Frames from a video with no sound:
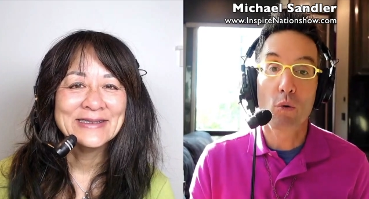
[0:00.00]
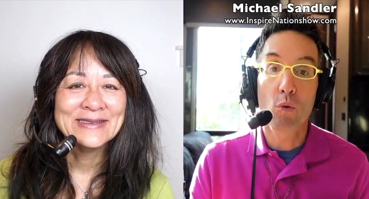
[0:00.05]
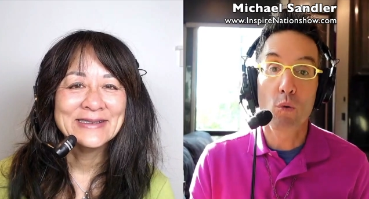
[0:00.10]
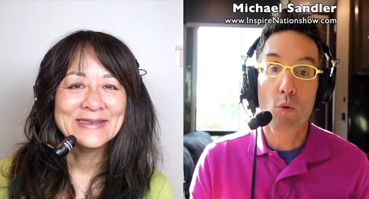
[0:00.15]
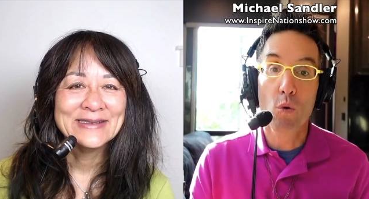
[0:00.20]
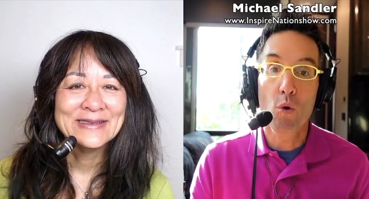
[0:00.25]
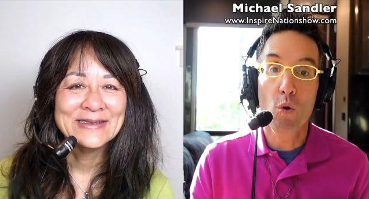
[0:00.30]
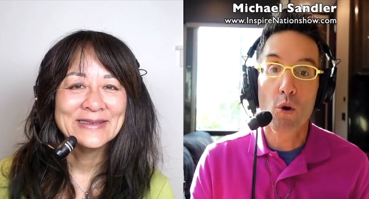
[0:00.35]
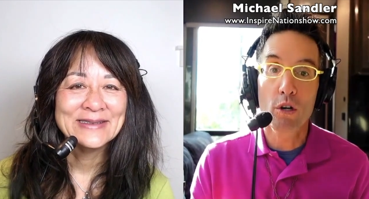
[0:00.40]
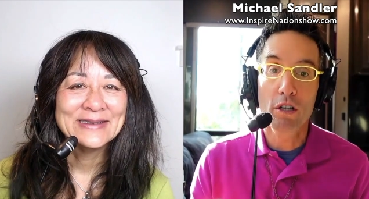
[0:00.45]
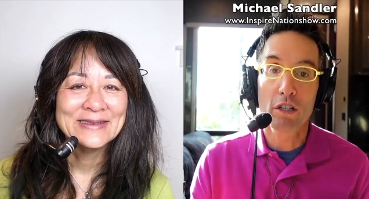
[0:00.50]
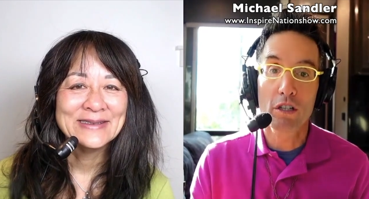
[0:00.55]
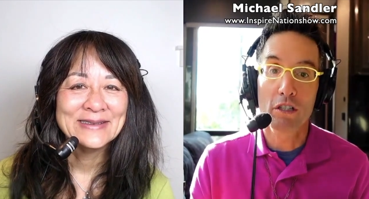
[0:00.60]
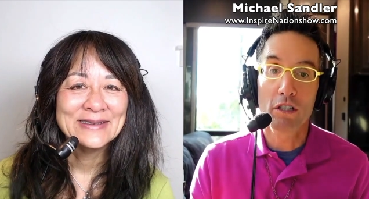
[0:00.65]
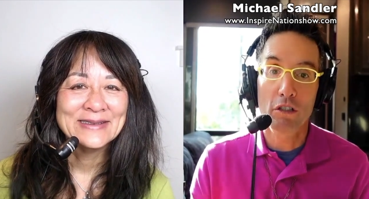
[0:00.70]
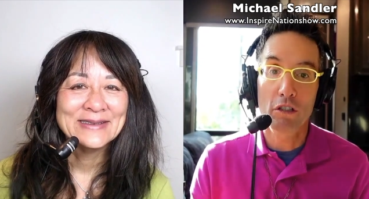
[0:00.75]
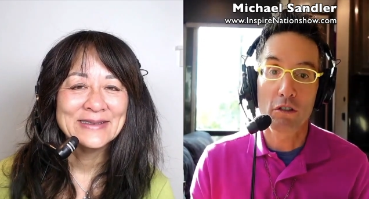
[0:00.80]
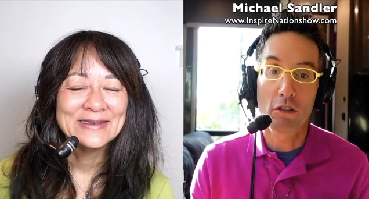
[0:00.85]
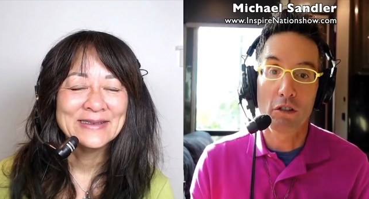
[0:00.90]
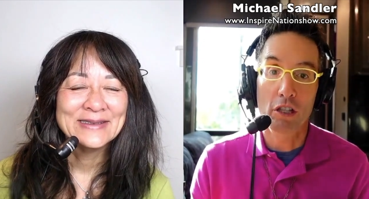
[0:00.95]
Speaker 1: order
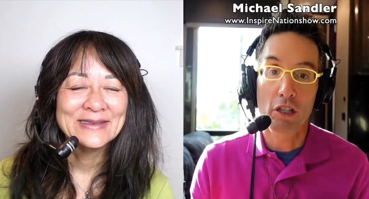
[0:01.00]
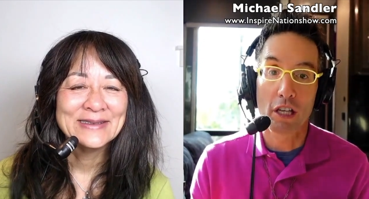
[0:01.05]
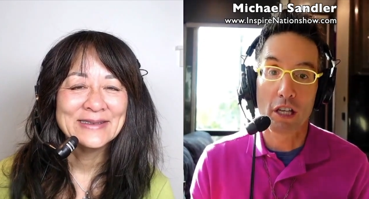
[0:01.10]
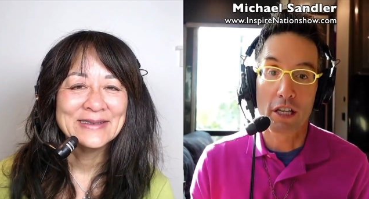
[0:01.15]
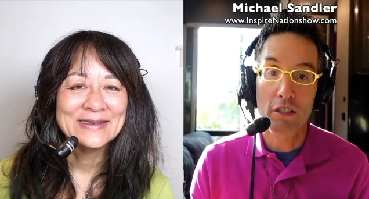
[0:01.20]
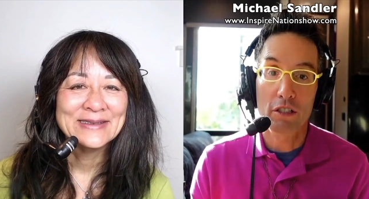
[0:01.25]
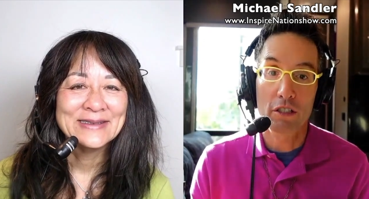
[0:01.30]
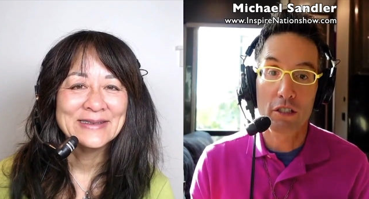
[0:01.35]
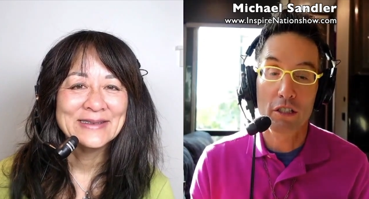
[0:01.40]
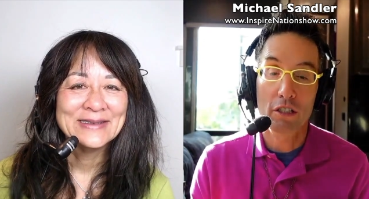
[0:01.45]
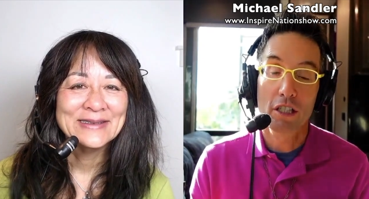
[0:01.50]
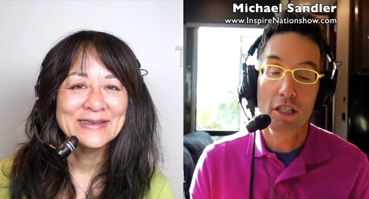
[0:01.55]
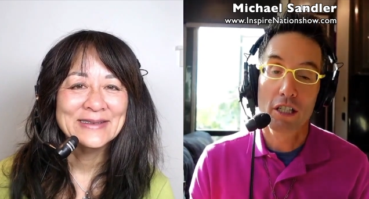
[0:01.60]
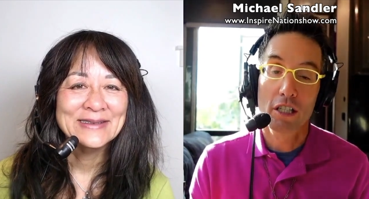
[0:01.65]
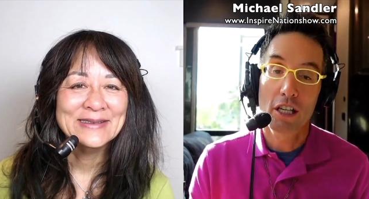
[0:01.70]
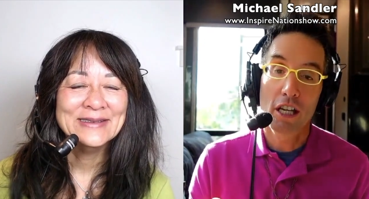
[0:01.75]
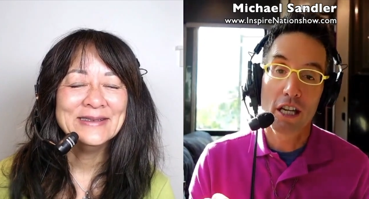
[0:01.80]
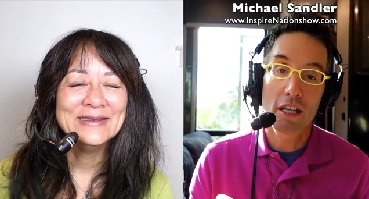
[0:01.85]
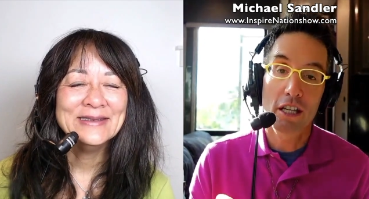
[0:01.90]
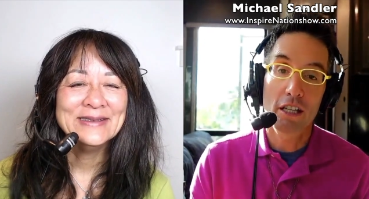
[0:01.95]
to this
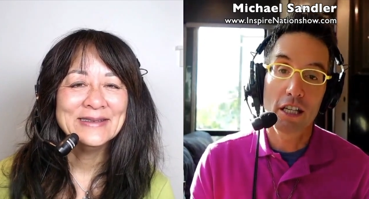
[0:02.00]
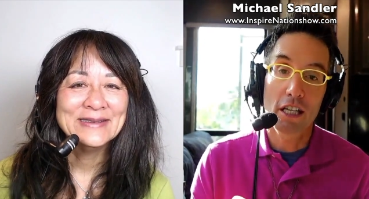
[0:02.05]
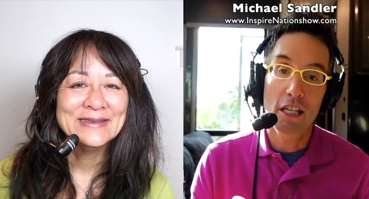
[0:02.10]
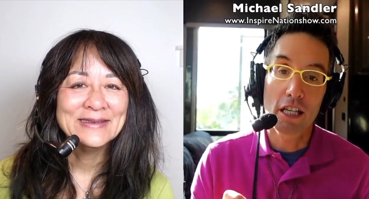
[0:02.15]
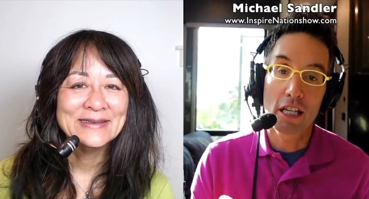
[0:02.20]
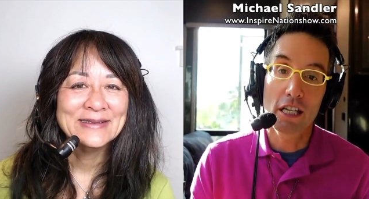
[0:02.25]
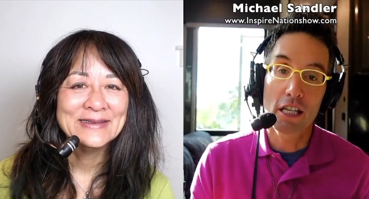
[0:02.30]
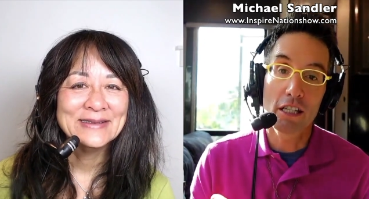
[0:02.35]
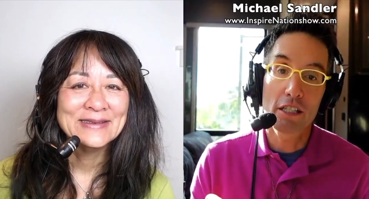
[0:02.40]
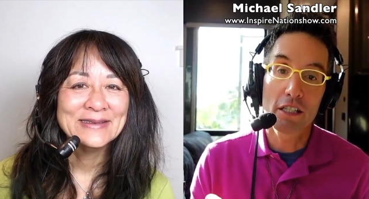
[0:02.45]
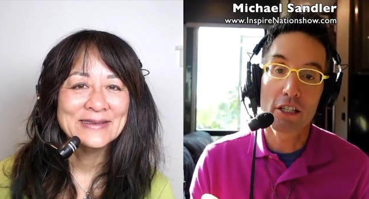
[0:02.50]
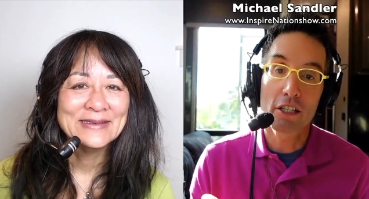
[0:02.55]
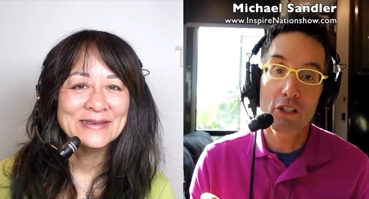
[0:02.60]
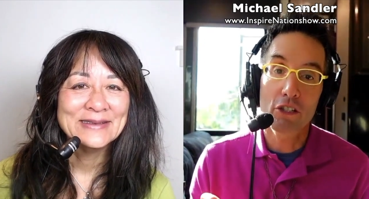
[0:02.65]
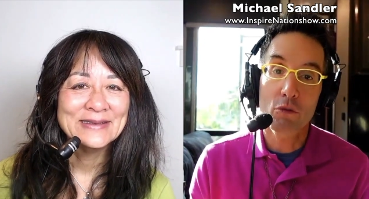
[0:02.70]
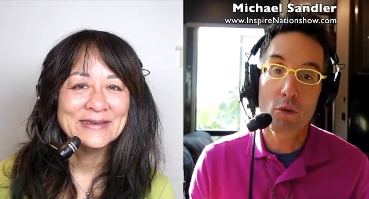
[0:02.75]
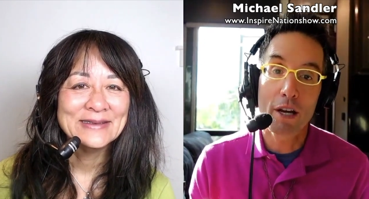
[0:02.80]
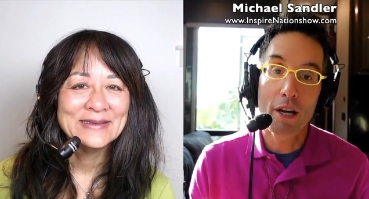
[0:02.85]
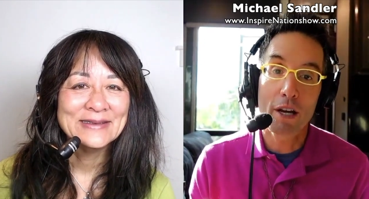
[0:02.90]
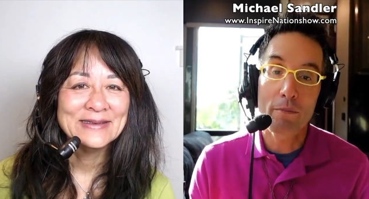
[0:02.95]
in mm. the easiest
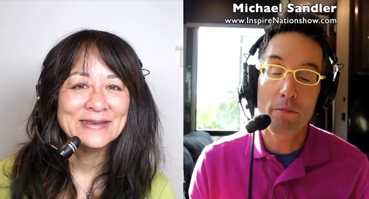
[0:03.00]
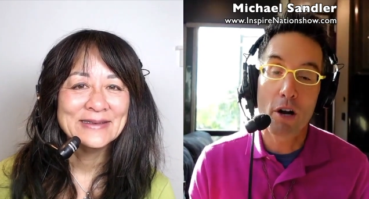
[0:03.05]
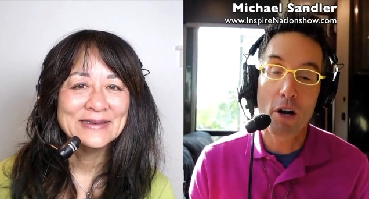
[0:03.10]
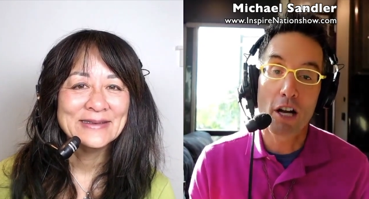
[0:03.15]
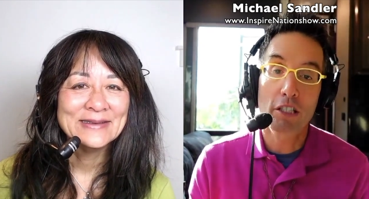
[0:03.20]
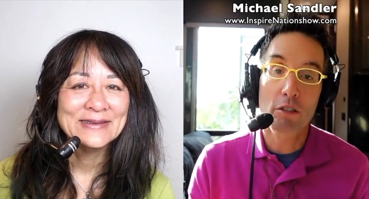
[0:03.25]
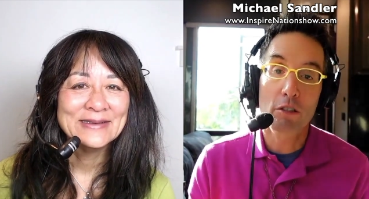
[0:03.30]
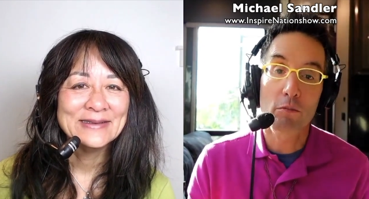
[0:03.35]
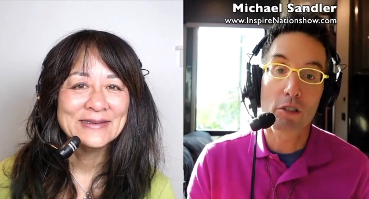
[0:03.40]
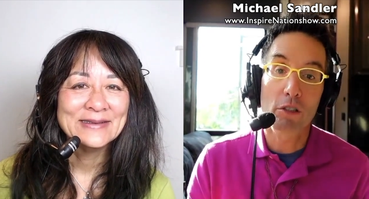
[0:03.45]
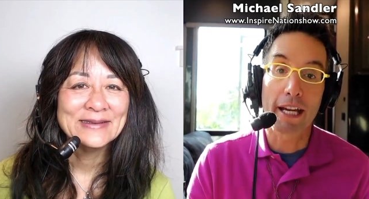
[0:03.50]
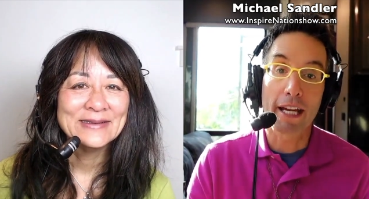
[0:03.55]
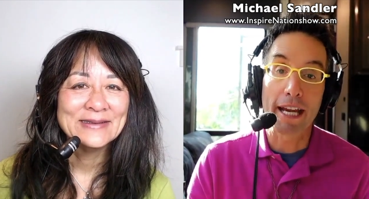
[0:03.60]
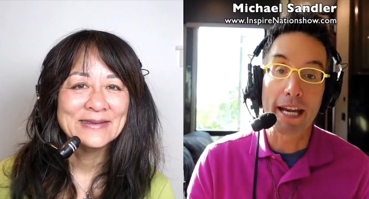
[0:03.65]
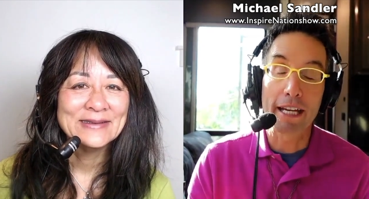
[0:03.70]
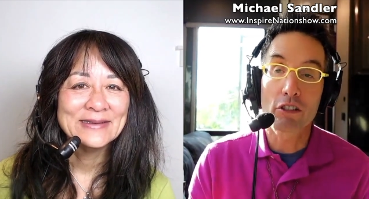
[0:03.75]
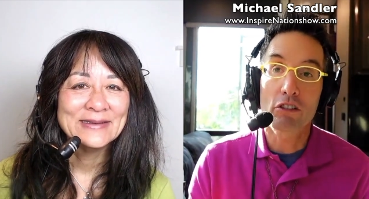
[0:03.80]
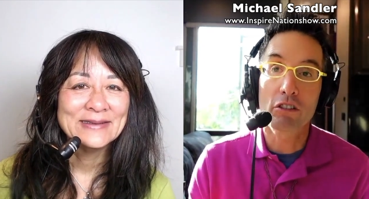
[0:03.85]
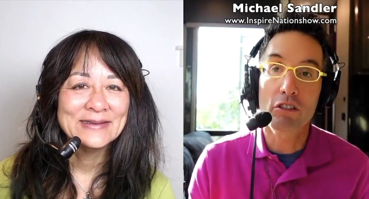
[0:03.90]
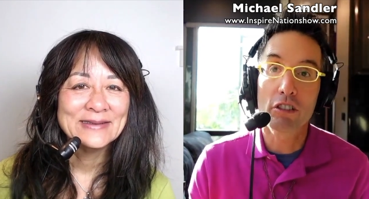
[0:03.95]
way possible.
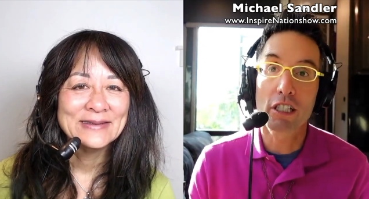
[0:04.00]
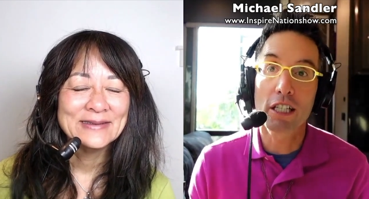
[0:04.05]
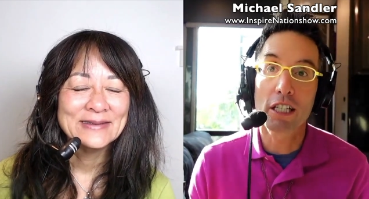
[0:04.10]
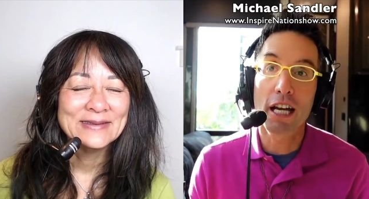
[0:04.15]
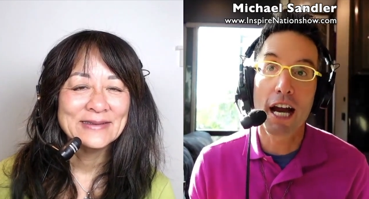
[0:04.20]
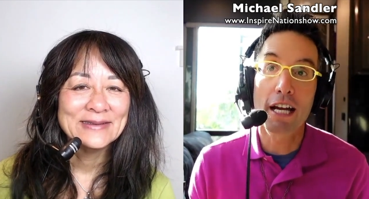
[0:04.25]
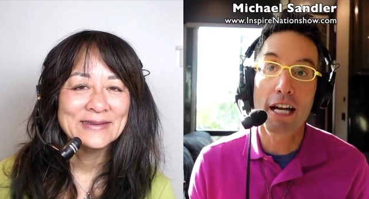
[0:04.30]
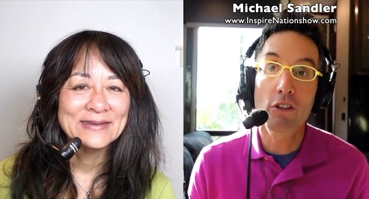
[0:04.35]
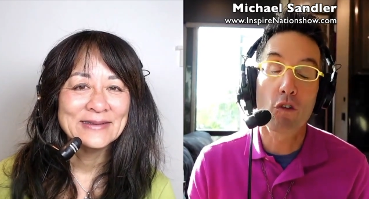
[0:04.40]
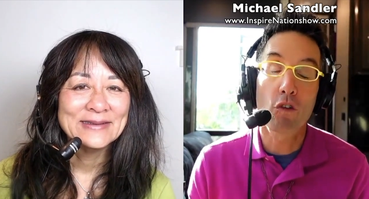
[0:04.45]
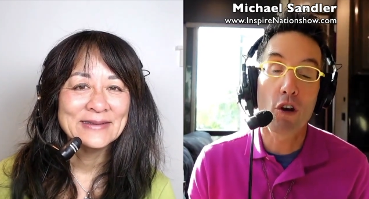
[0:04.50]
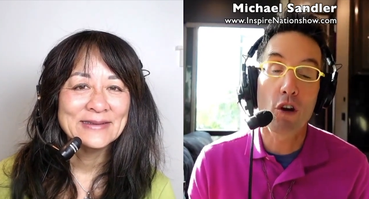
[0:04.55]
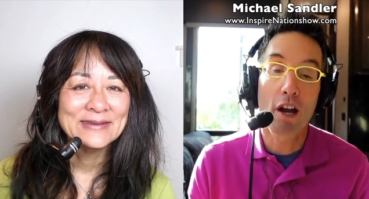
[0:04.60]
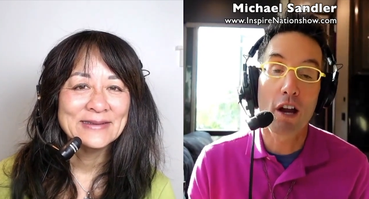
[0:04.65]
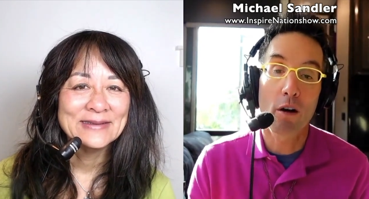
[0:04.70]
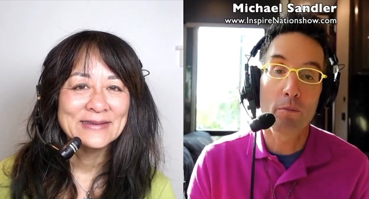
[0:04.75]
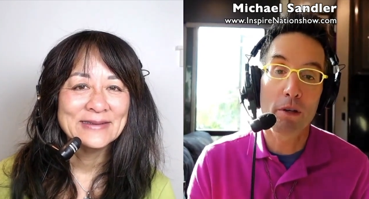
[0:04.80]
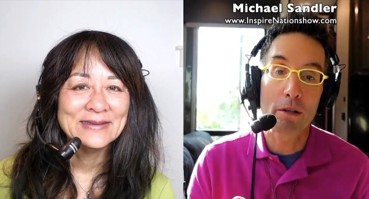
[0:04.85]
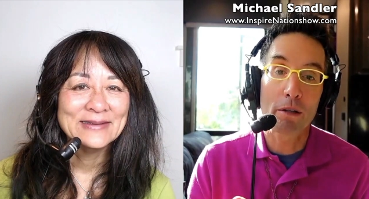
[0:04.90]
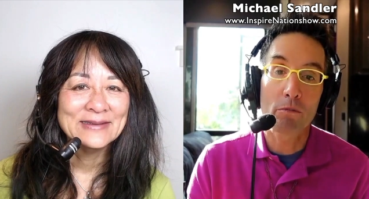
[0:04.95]
Angels and guides for
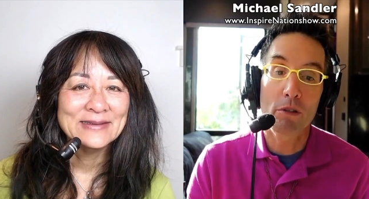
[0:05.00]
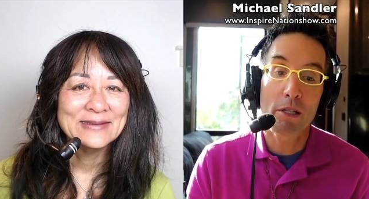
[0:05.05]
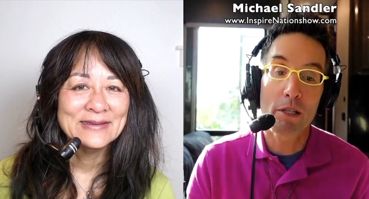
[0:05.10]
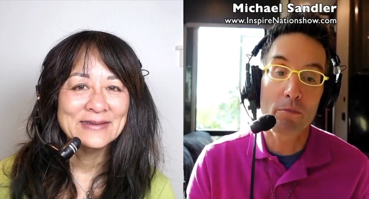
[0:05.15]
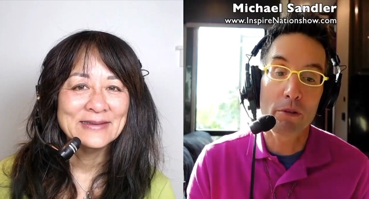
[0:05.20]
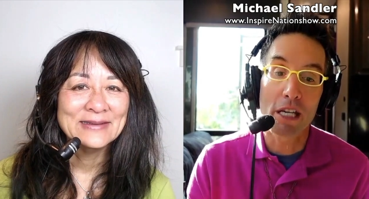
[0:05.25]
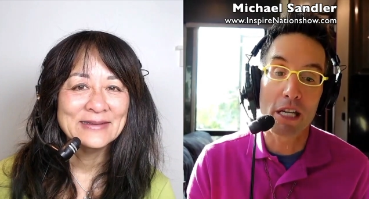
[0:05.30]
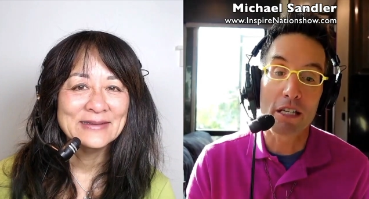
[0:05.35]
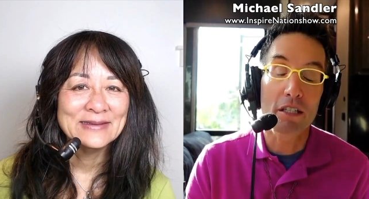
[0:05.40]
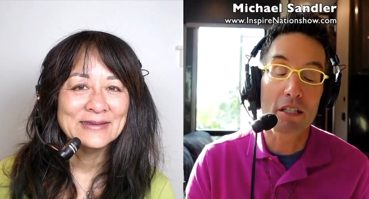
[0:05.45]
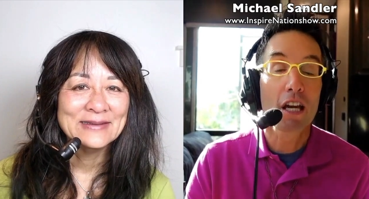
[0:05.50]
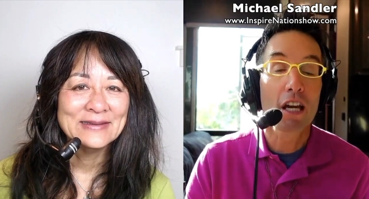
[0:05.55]
helping bring peace.